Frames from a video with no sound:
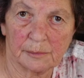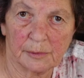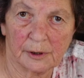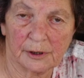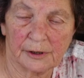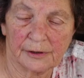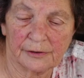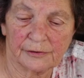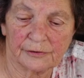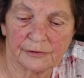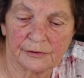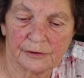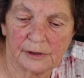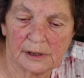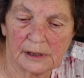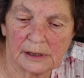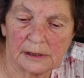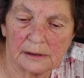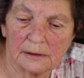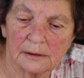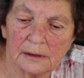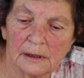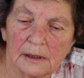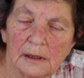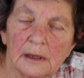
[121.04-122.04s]
by 3.
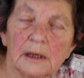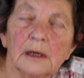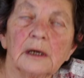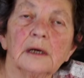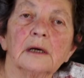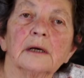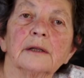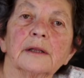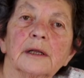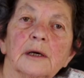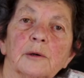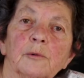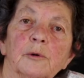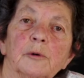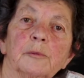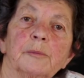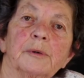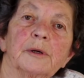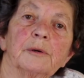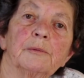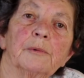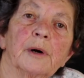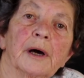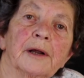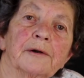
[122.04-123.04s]
There will
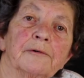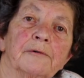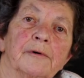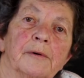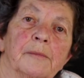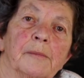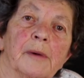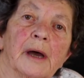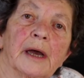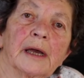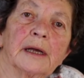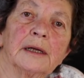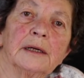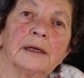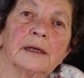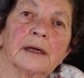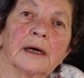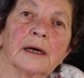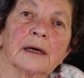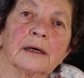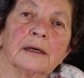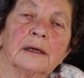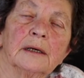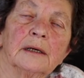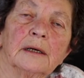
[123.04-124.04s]
be one
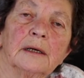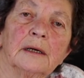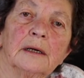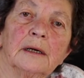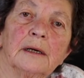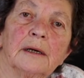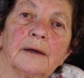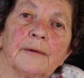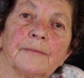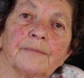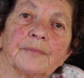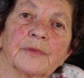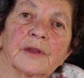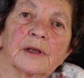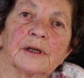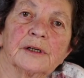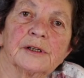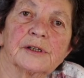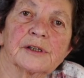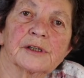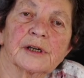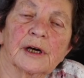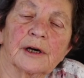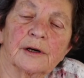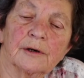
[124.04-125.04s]
remainder.
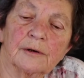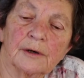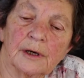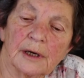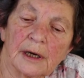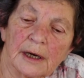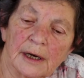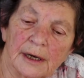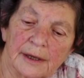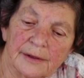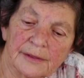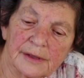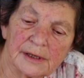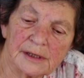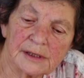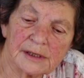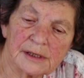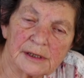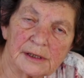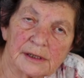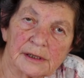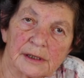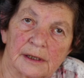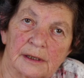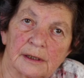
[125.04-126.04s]
So this
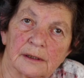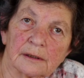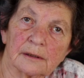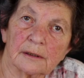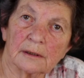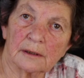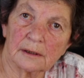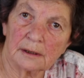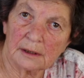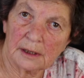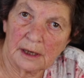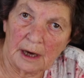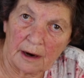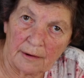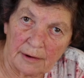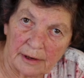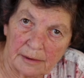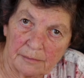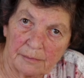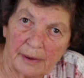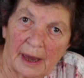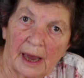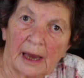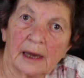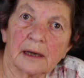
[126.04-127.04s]
is
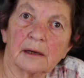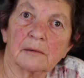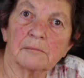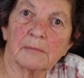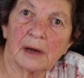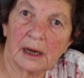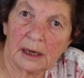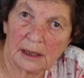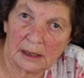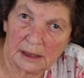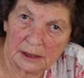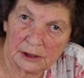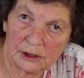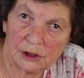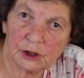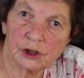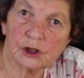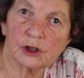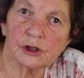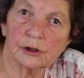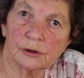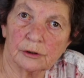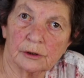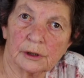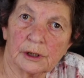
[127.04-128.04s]
going back and making
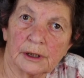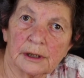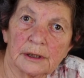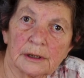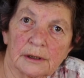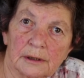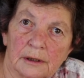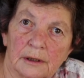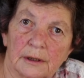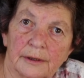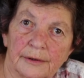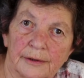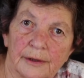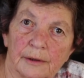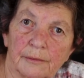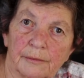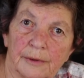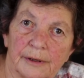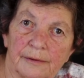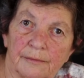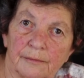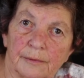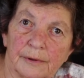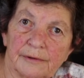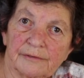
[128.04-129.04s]
sure that
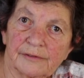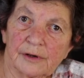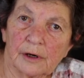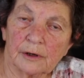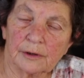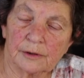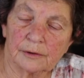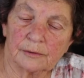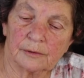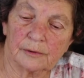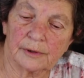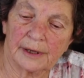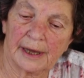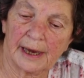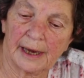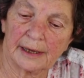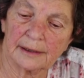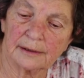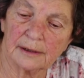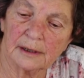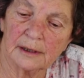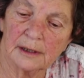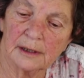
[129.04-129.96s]
we've got all that.